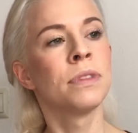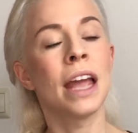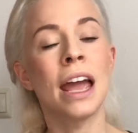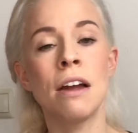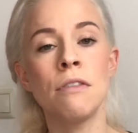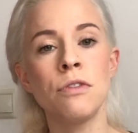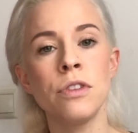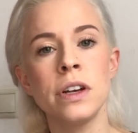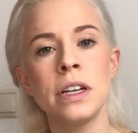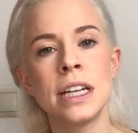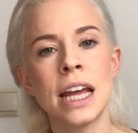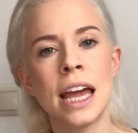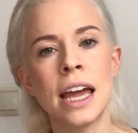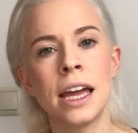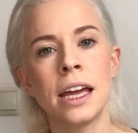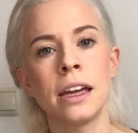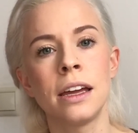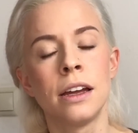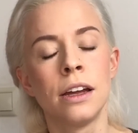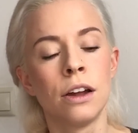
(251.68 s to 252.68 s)
every
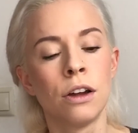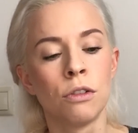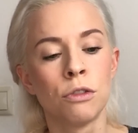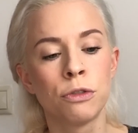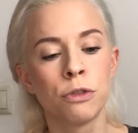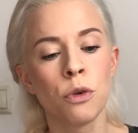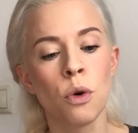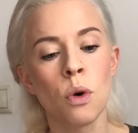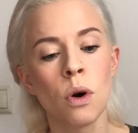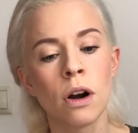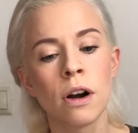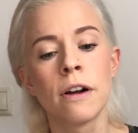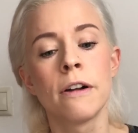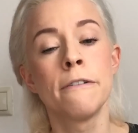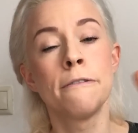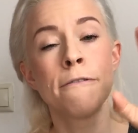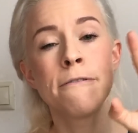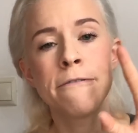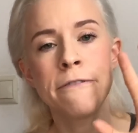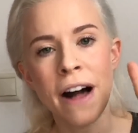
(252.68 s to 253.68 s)
day for
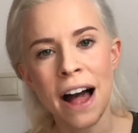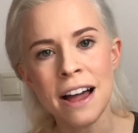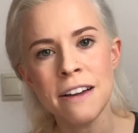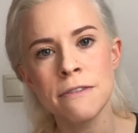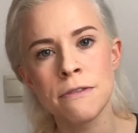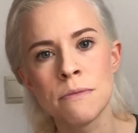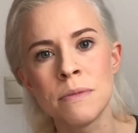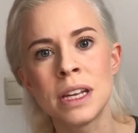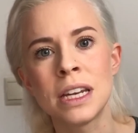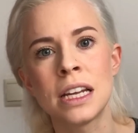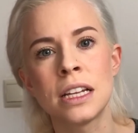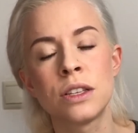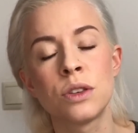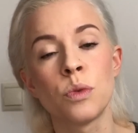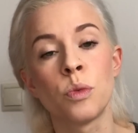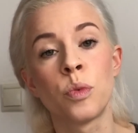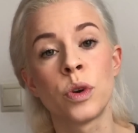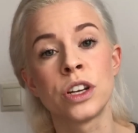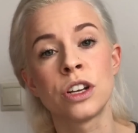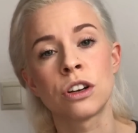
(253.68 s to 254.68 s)
5
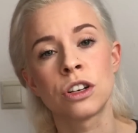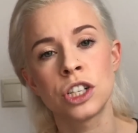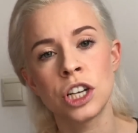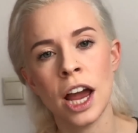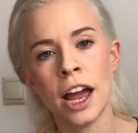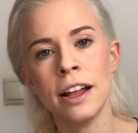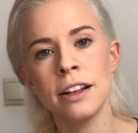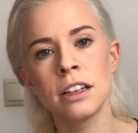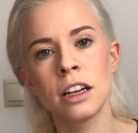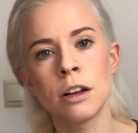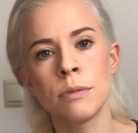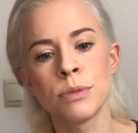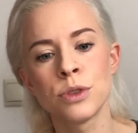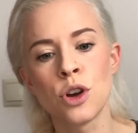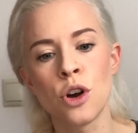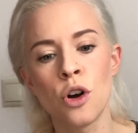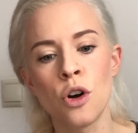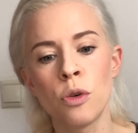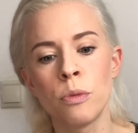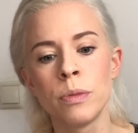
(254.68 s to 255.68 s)
minutes when your child comes
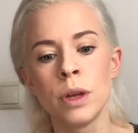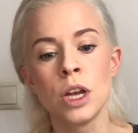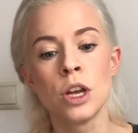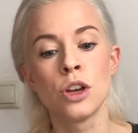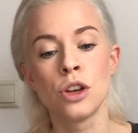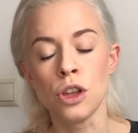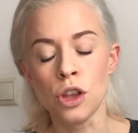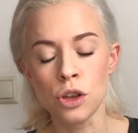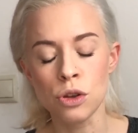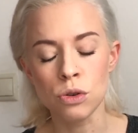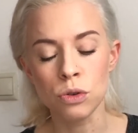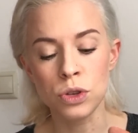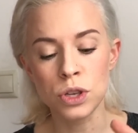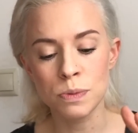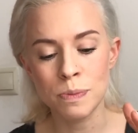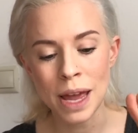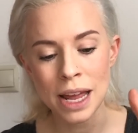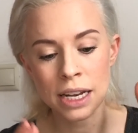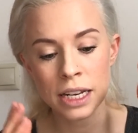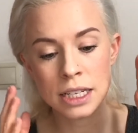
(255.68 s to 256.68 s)
home, you
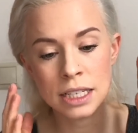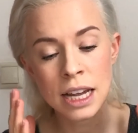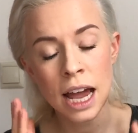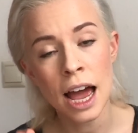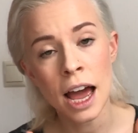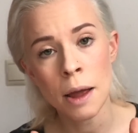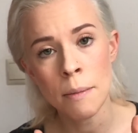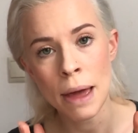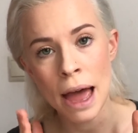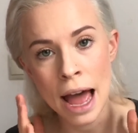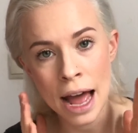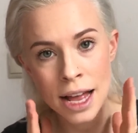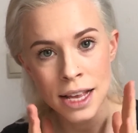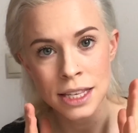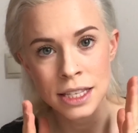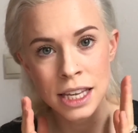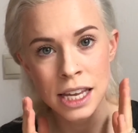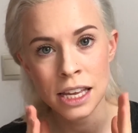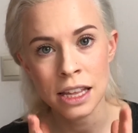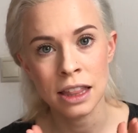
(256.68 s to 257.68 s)
spend time
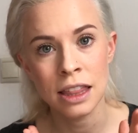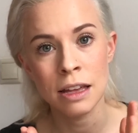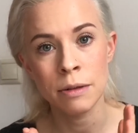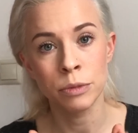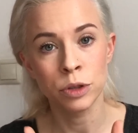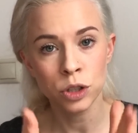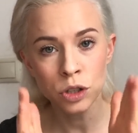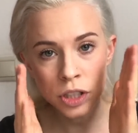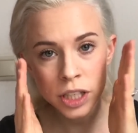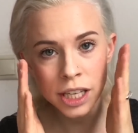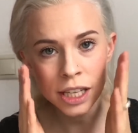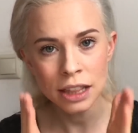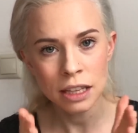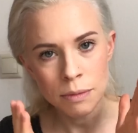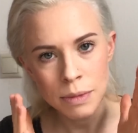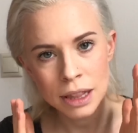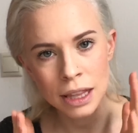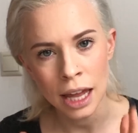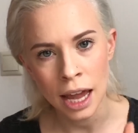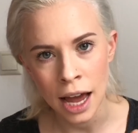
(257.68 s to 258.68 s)
asking them, looking
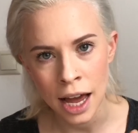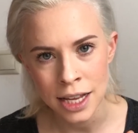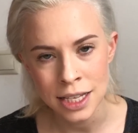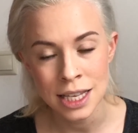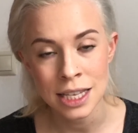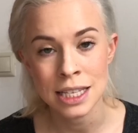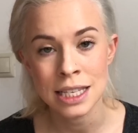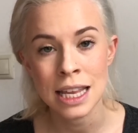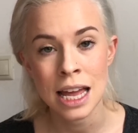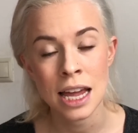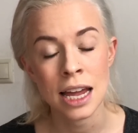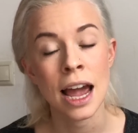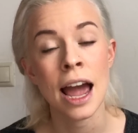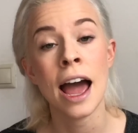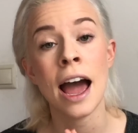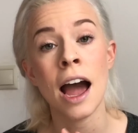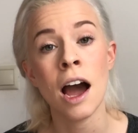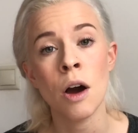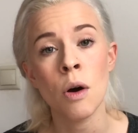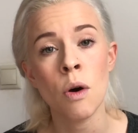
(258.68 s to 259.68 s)
them in the eyes and saying,
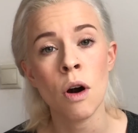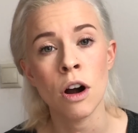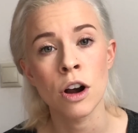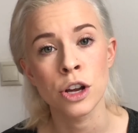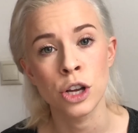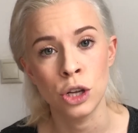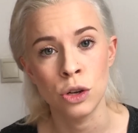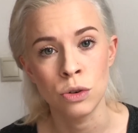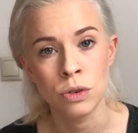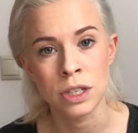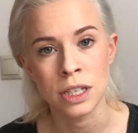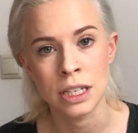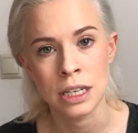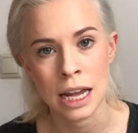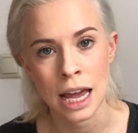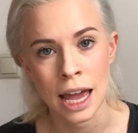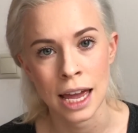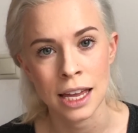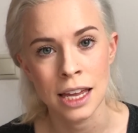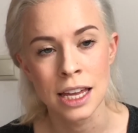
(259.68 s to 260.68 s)
how are you today?
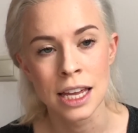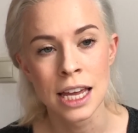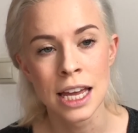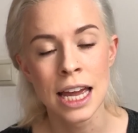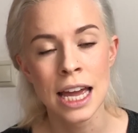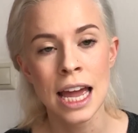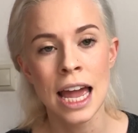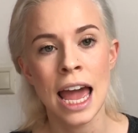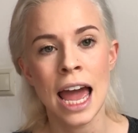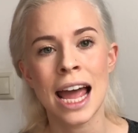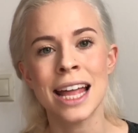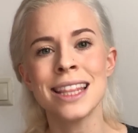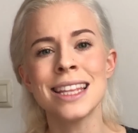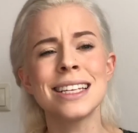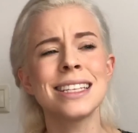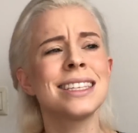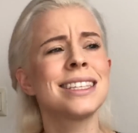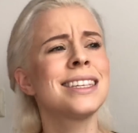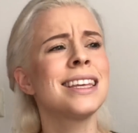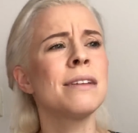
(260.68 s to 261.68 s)
And
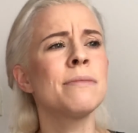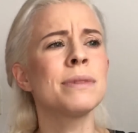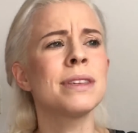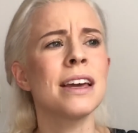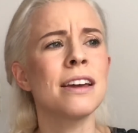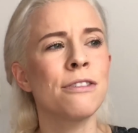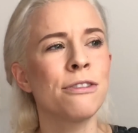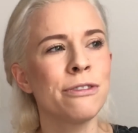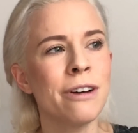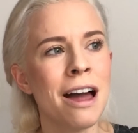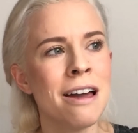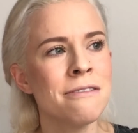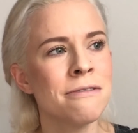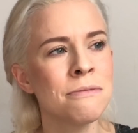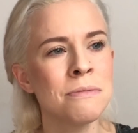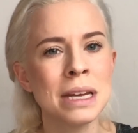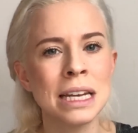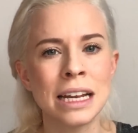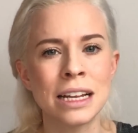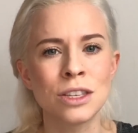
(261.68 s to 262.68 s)
this seems like
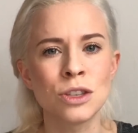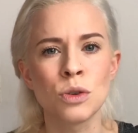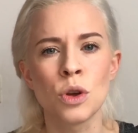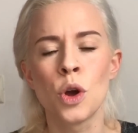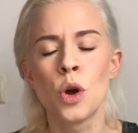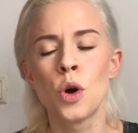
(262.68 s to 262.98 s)
5 minutes.